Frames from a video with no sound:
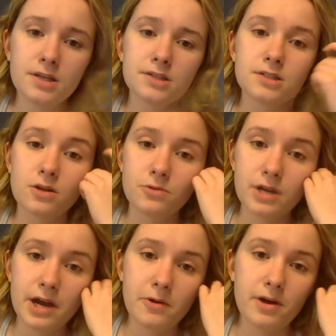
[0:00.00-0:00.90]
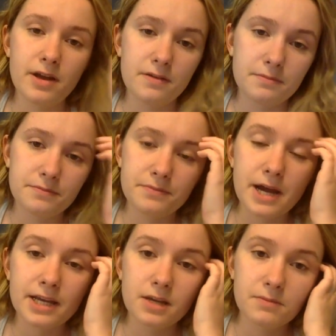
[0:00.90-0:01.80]
so now I'm
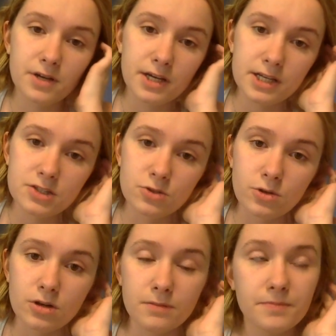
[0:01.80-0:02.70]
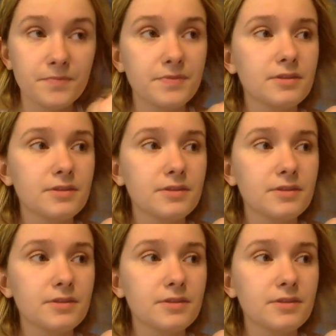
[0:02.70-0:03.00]
back in my dorm.